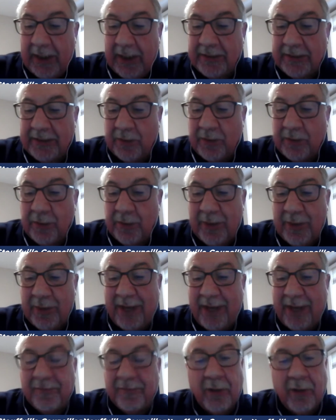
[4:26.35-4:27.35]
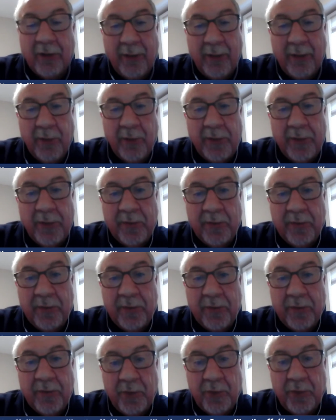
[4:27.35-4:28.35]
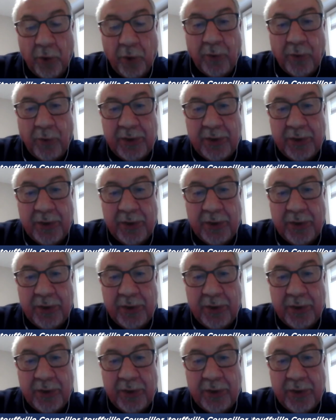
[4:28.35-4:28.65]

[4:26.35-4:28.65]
So we would have to lobby with York